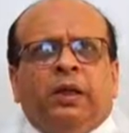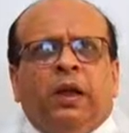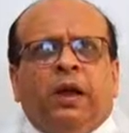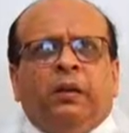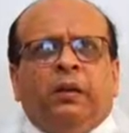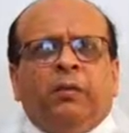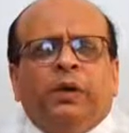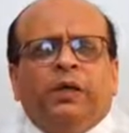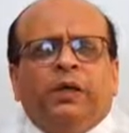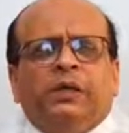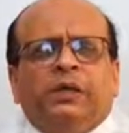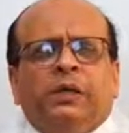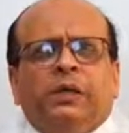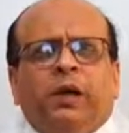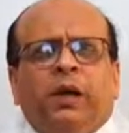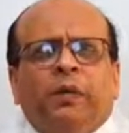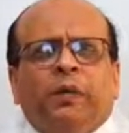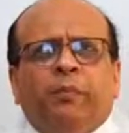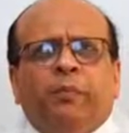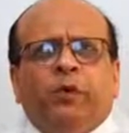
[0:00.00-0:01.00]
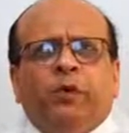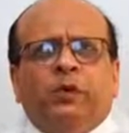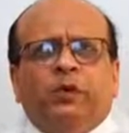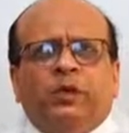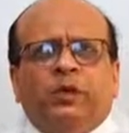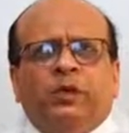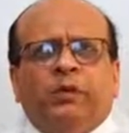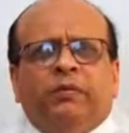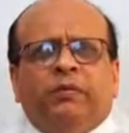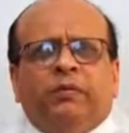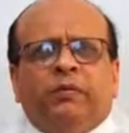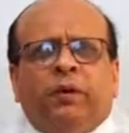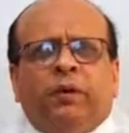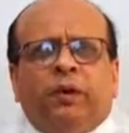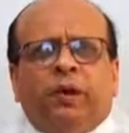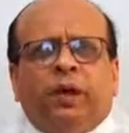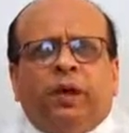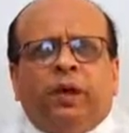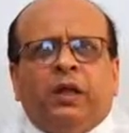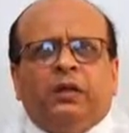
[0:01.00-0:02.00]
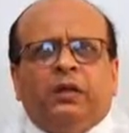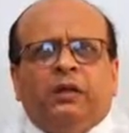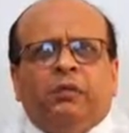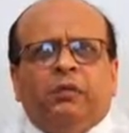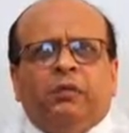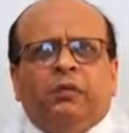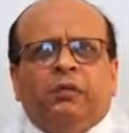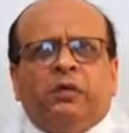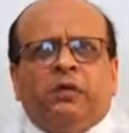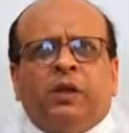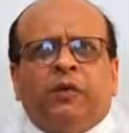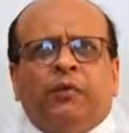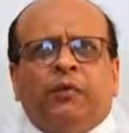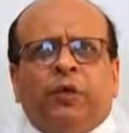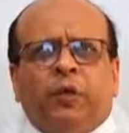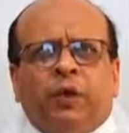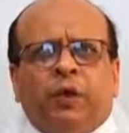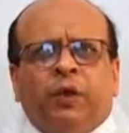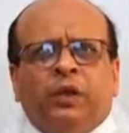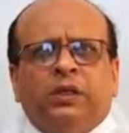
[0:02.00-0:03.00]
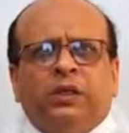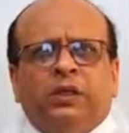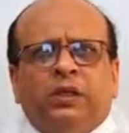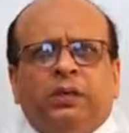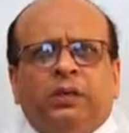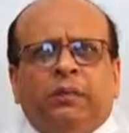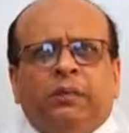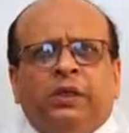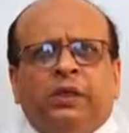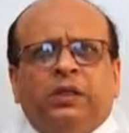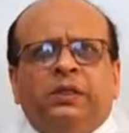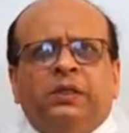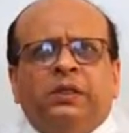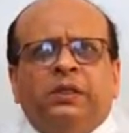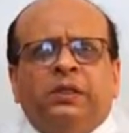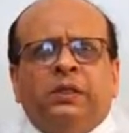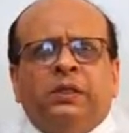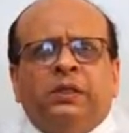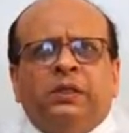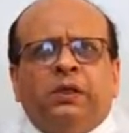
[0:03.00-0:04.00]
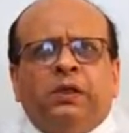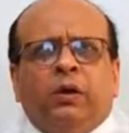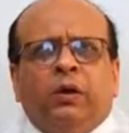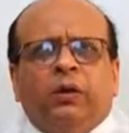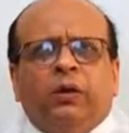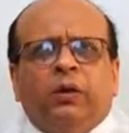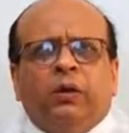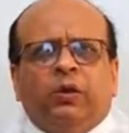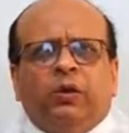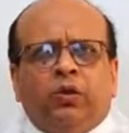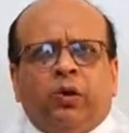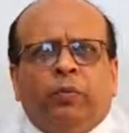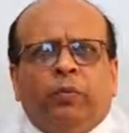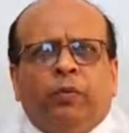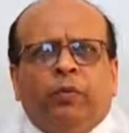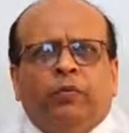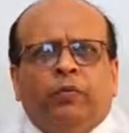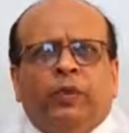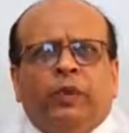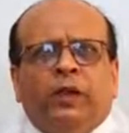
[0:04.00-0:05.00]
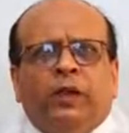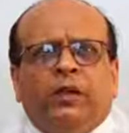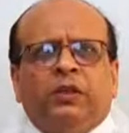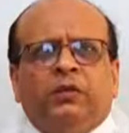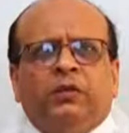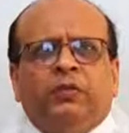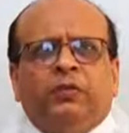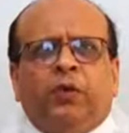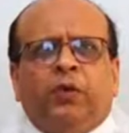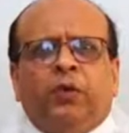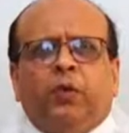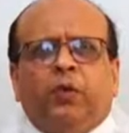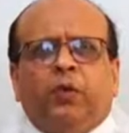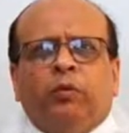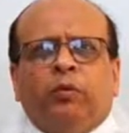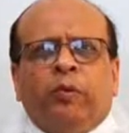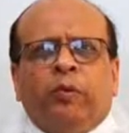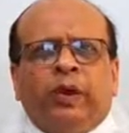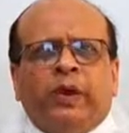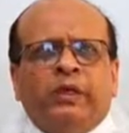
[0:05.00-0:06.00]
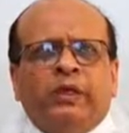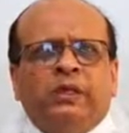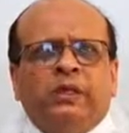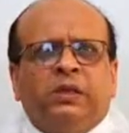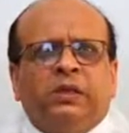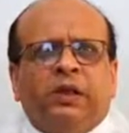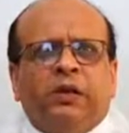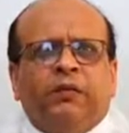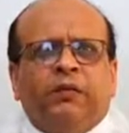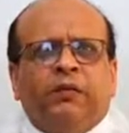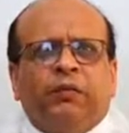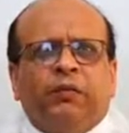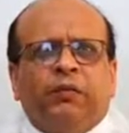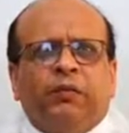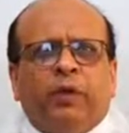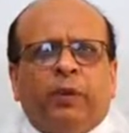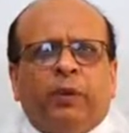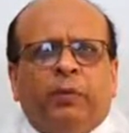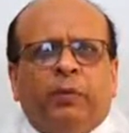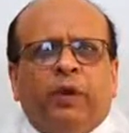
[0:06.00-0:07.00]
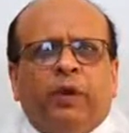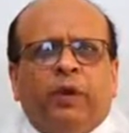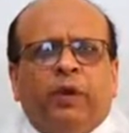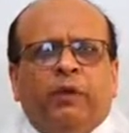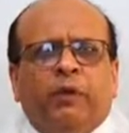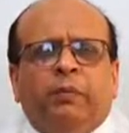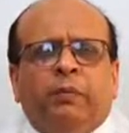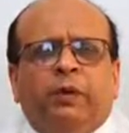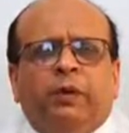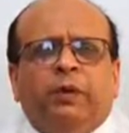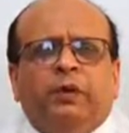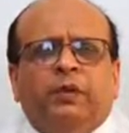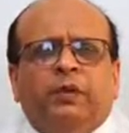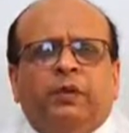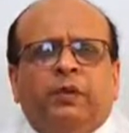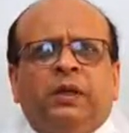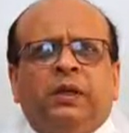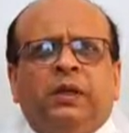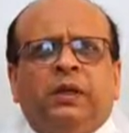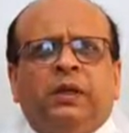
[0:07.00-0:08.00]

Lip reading: Amongst gram-positive organisms, Staph aureus remains on the top of the list, followed by Staph epidermidis,